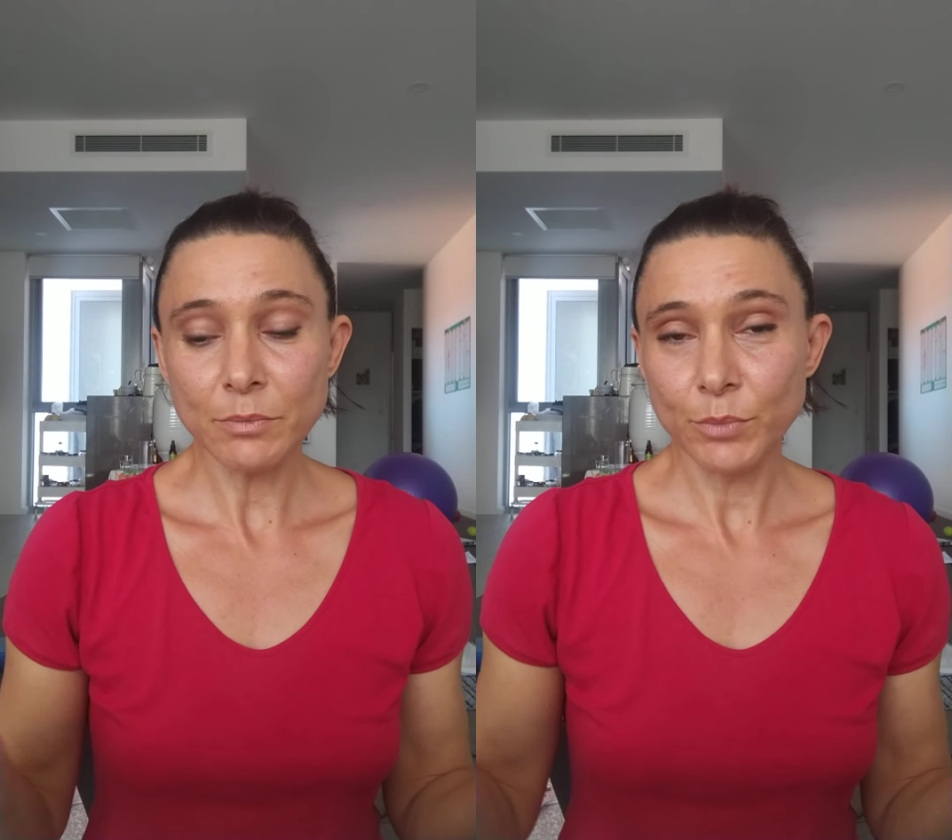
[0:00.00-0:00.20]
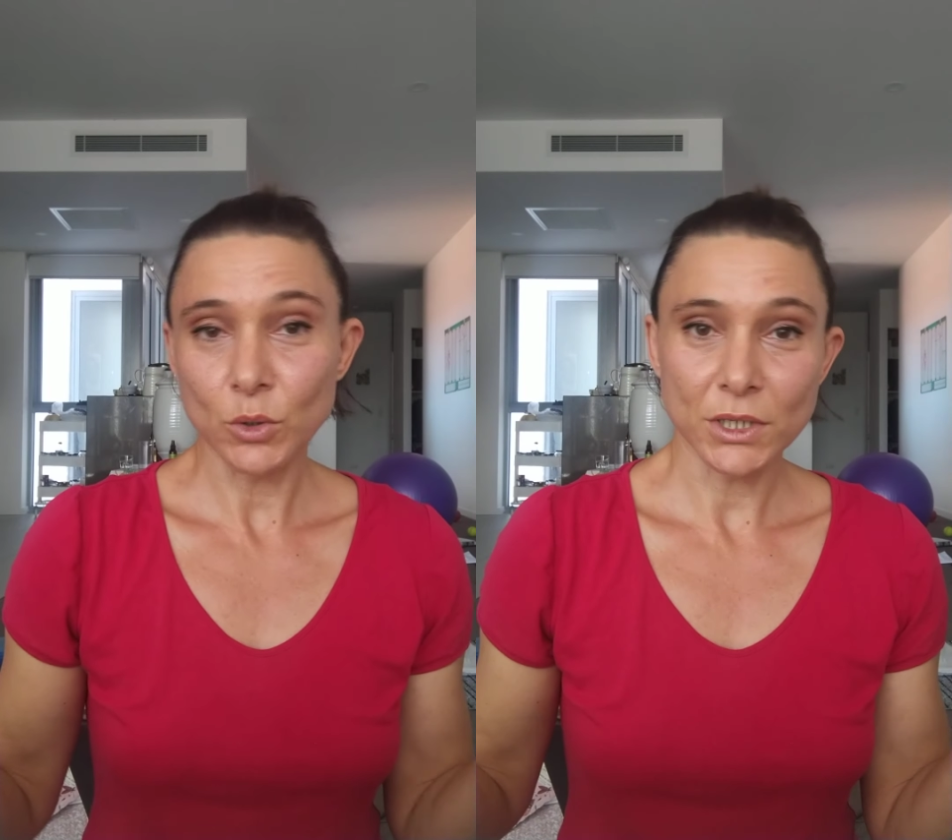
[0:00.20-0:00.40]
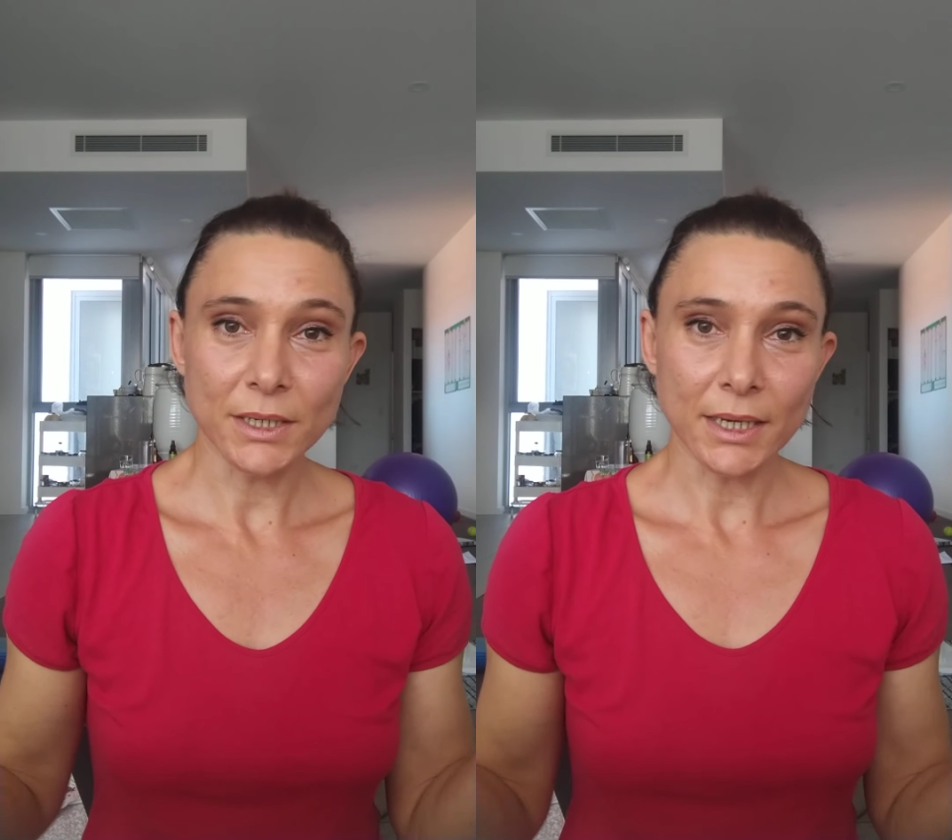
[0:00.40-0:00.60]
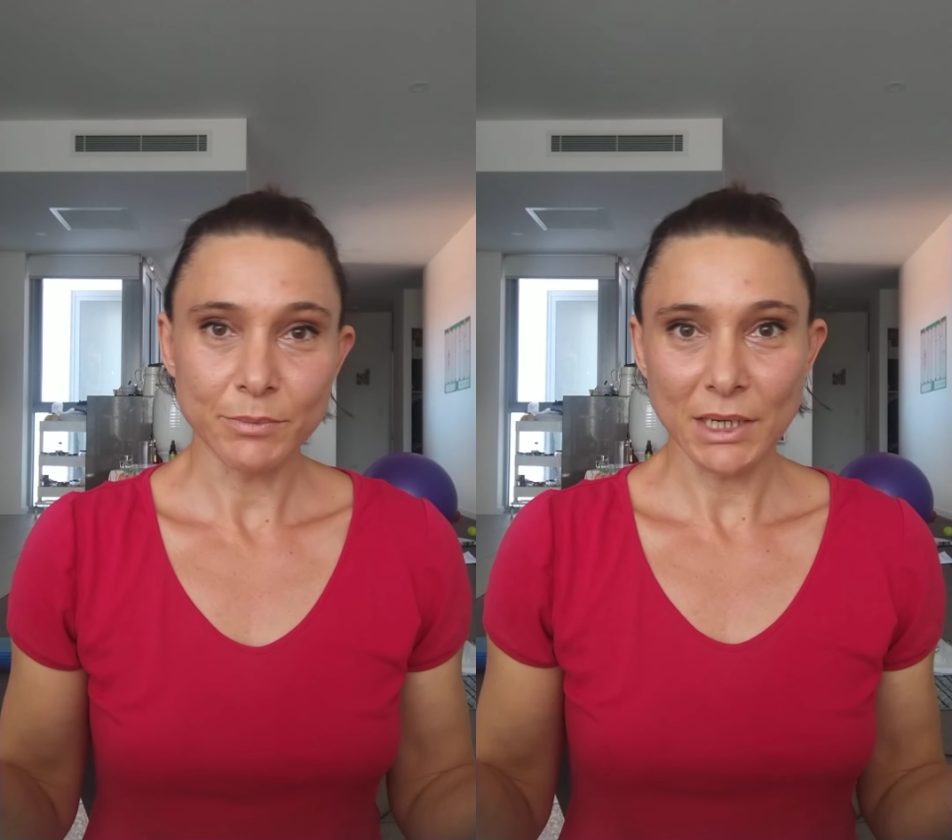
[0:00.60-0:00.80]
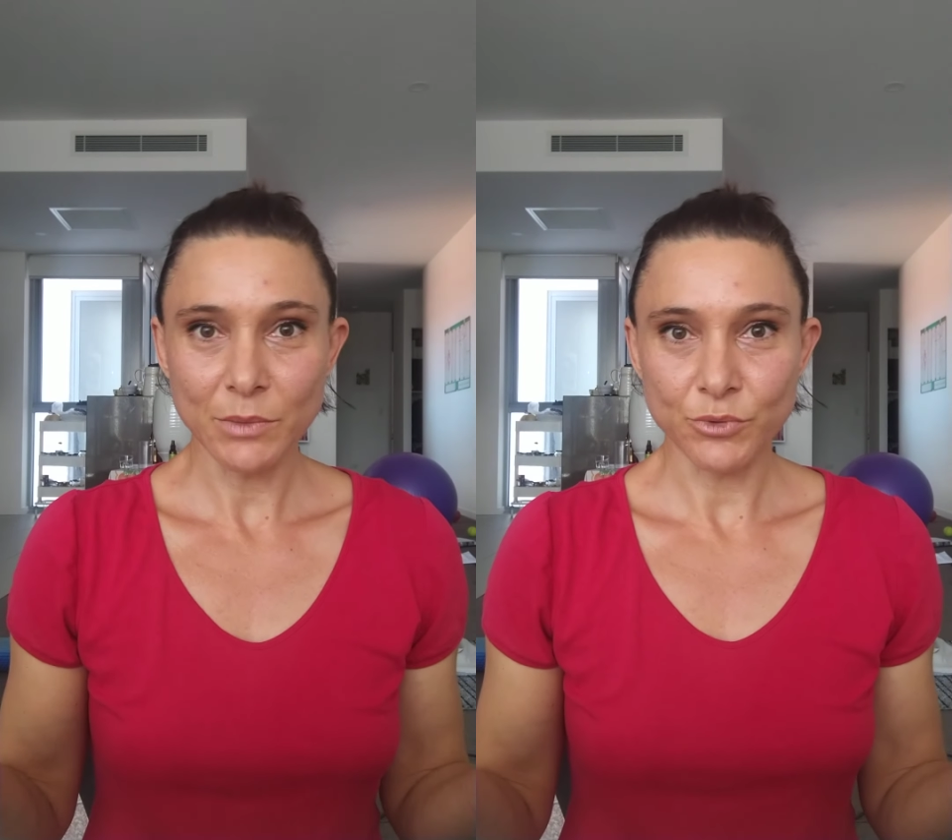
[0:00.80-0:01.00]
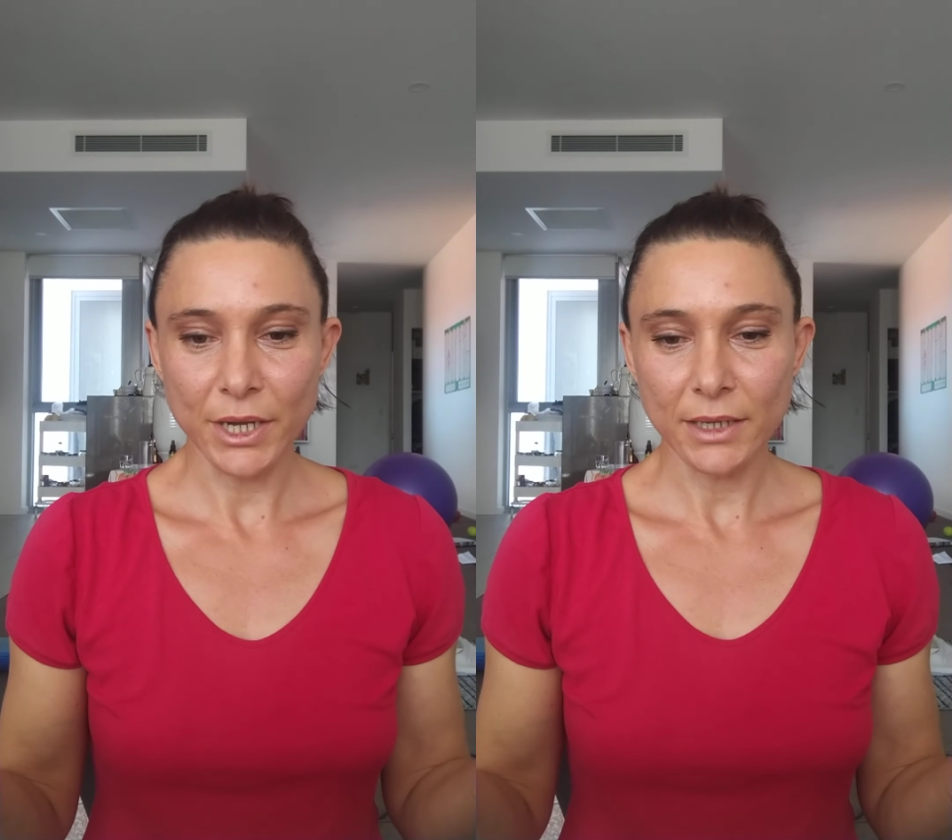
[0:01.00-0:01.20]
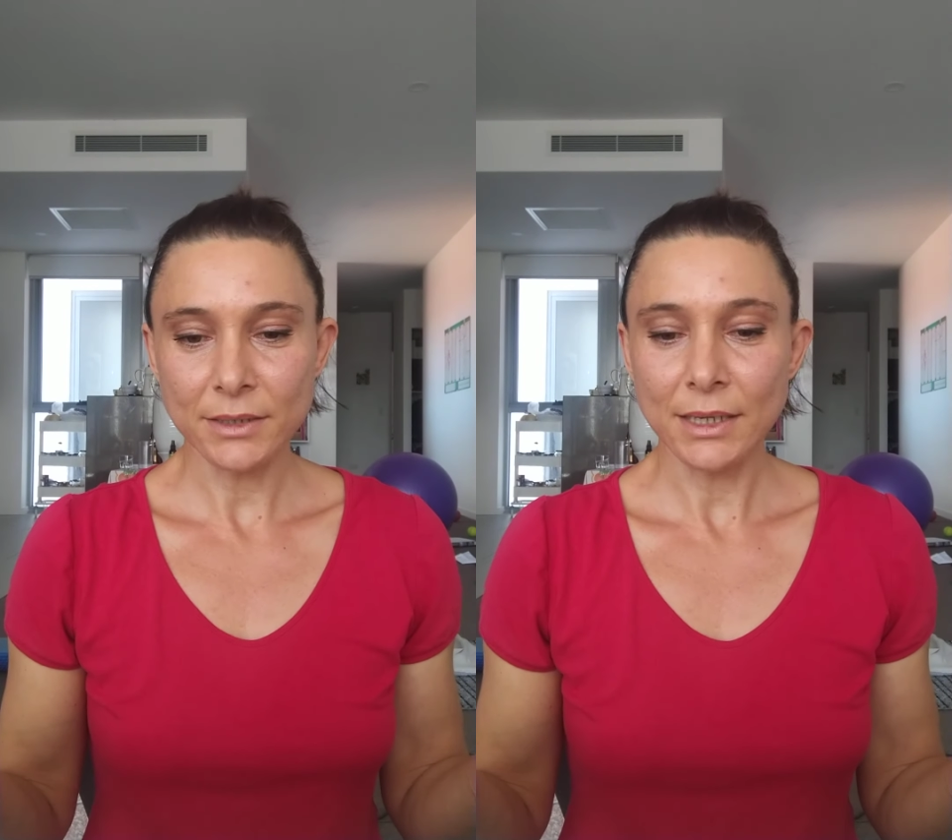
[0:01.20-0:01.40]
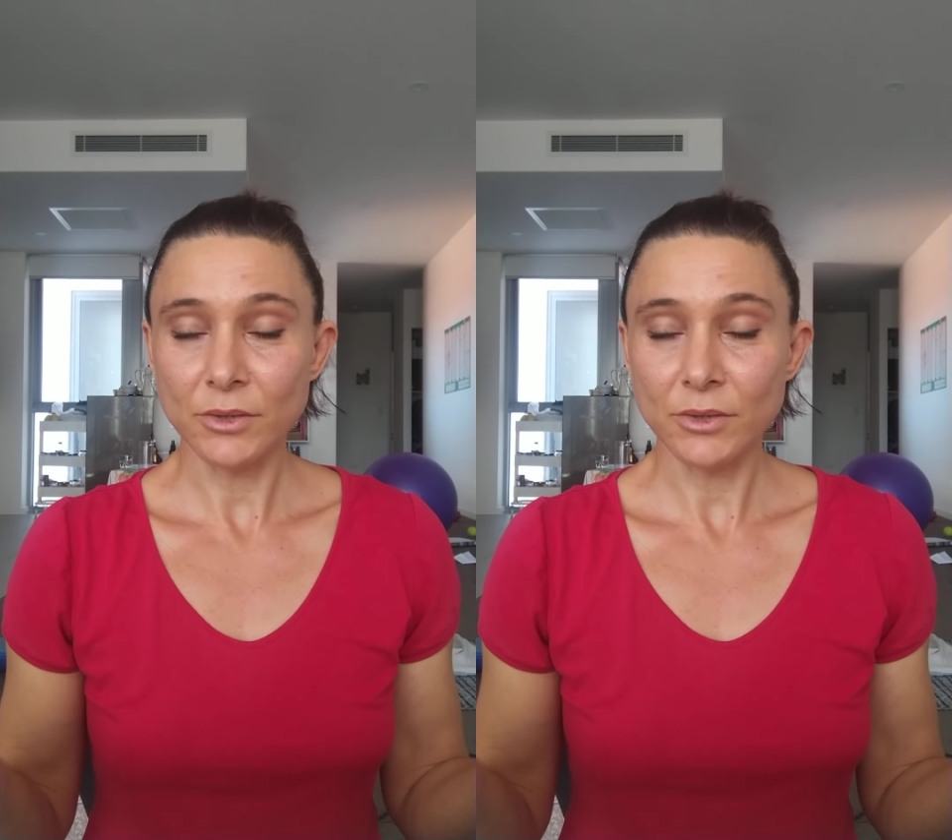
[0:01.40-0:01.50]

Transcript: body and my brain